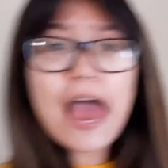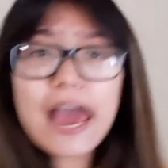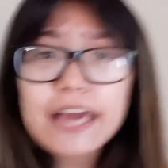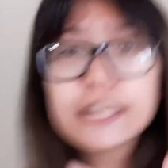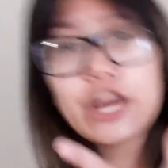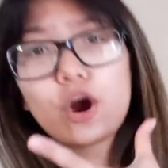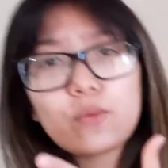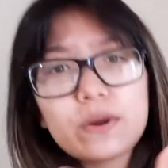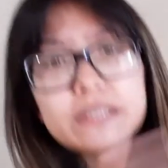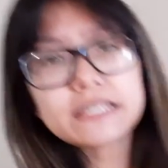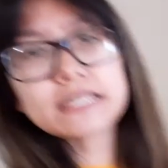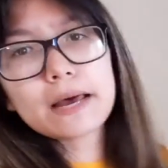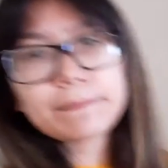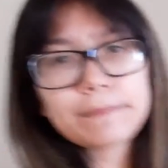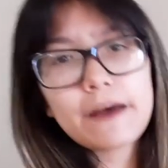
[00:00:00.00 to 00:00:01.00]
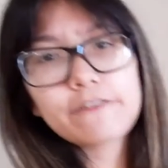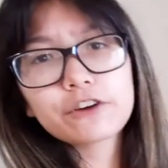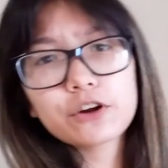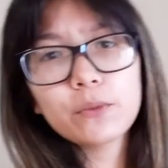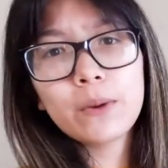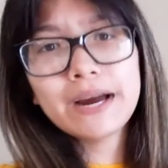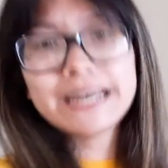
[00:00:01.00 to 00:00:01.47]
Hey yo, what's up
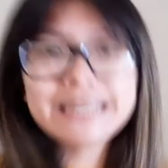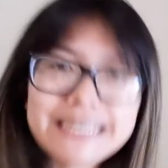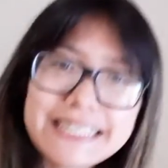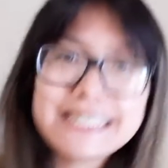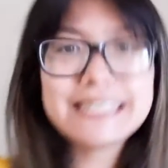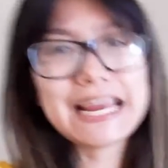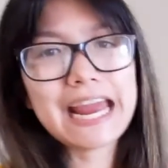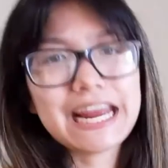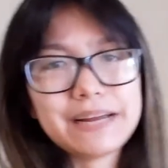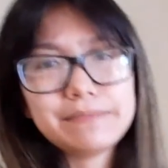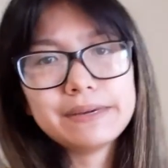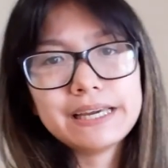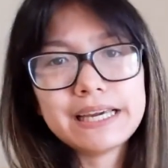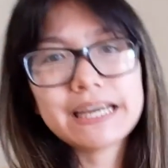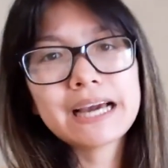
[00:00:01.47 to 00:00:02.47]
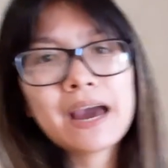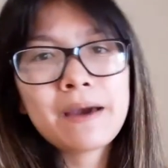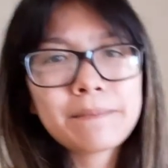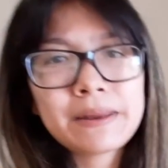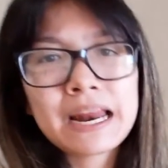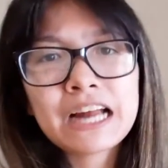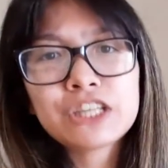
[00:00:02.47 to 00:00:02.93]
everyone? It's Amy
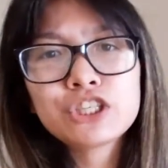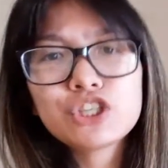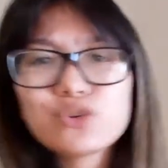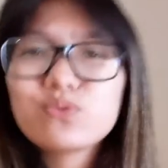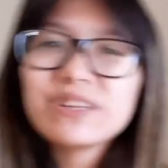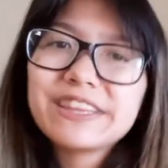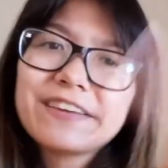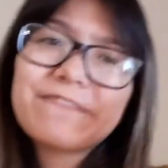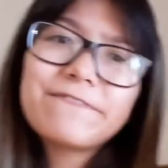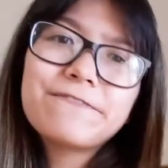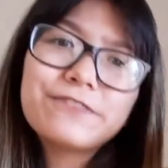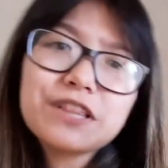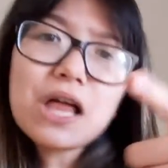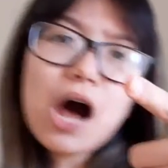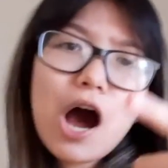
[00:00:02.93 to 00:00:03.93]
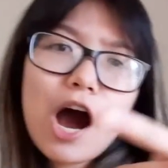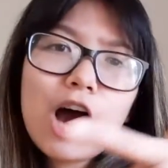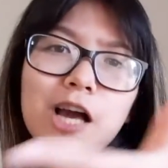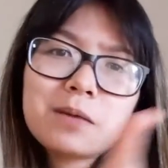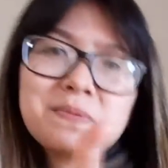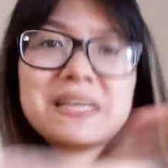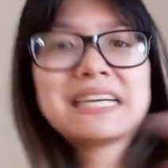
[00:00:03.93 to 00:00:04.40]
coming at you with the
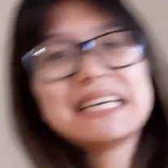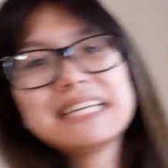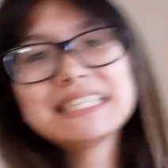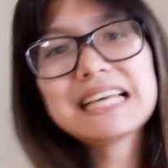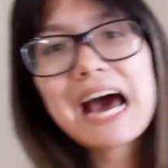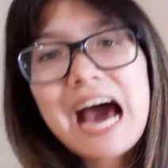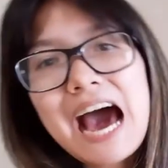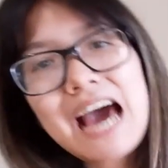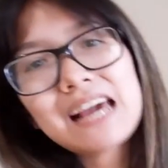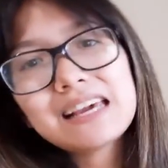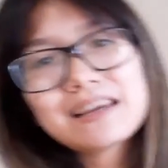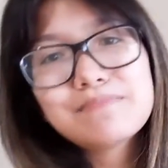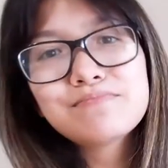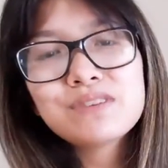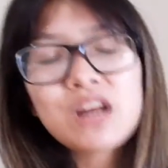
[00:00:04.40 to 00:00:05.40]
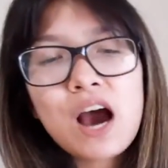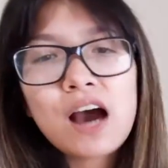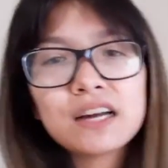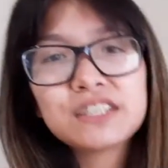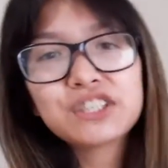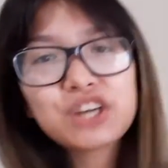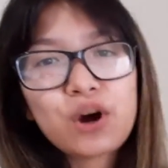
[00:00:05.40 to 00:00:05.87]
vlog because I am
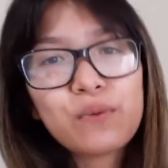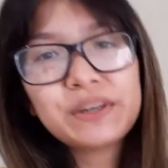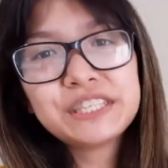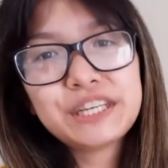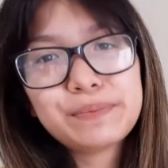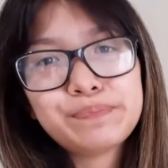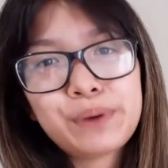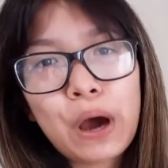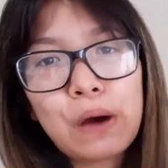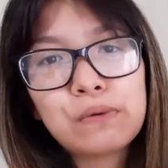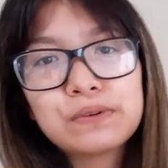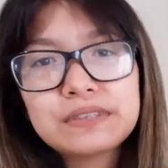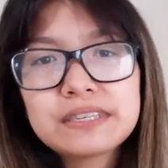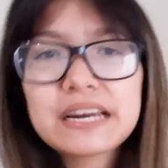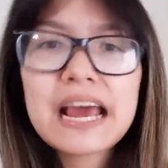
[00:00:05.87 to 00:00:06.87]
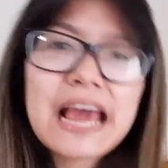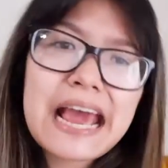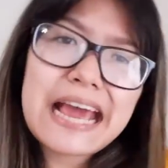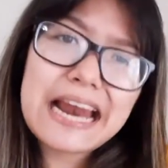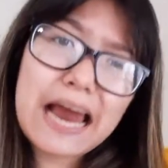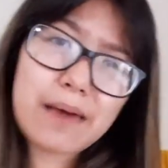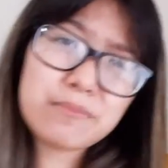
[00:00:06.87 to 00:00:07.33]
not going to post,
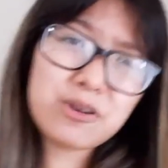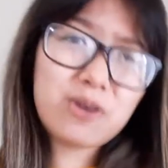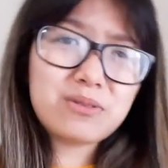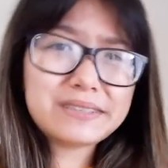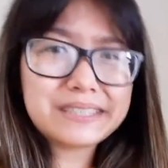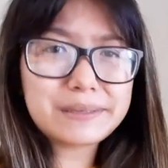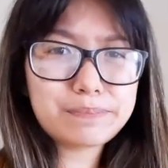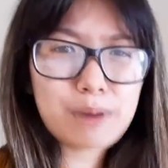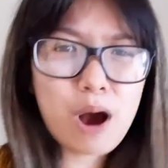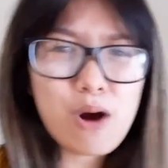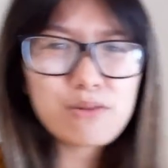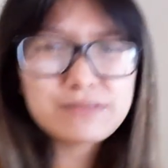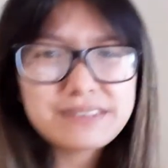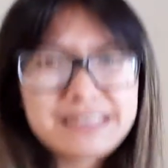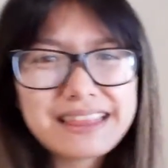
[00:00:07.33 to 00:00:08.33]
and I'm going to post